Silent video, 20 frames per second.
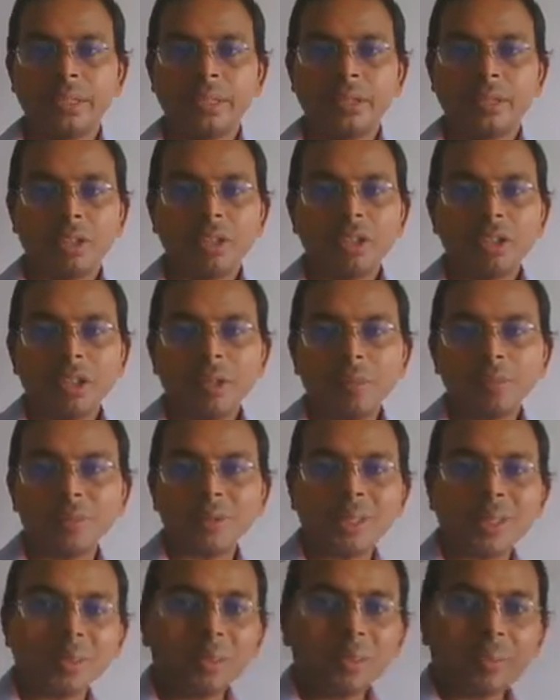Now come to
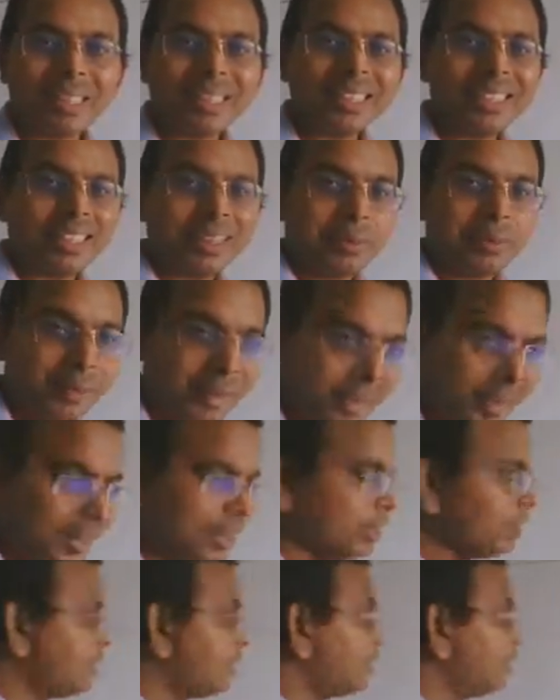the point
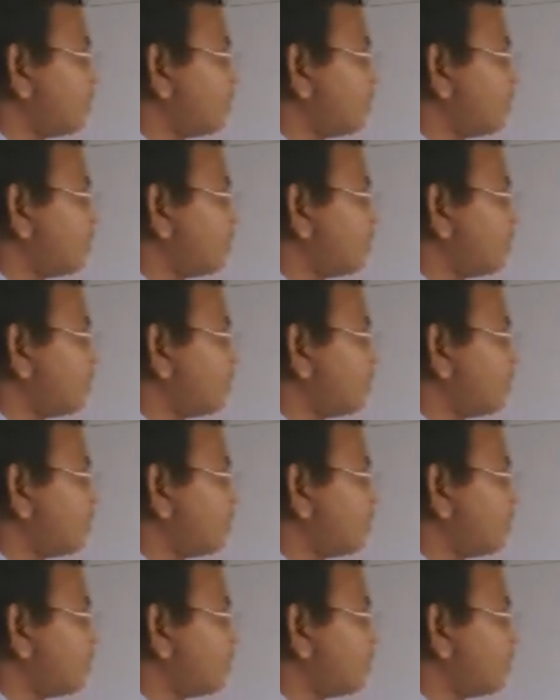dispersion in